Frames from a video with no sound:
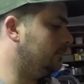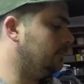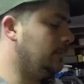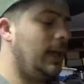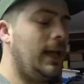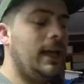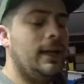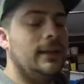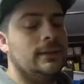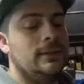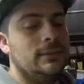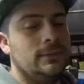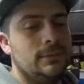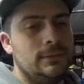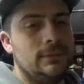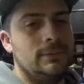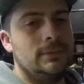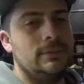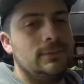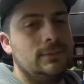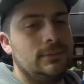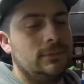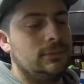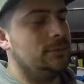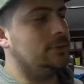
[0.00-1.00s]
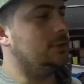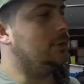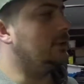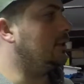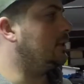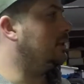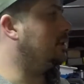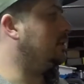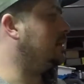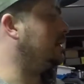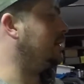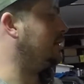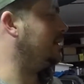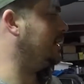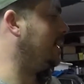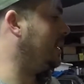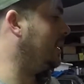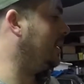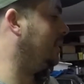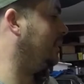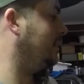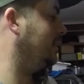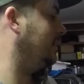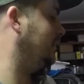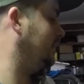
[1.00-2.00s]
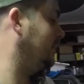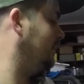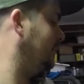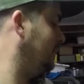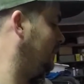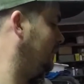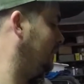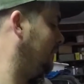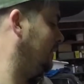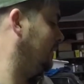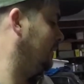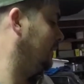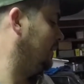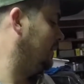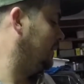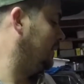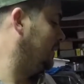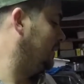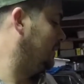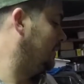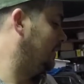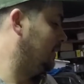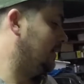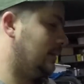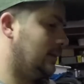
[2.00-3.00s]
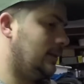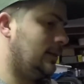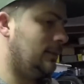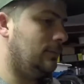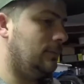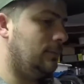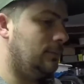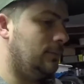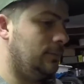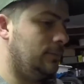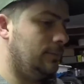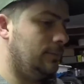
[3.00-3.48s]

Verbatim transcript: yeah, so I got to adjust that. Um,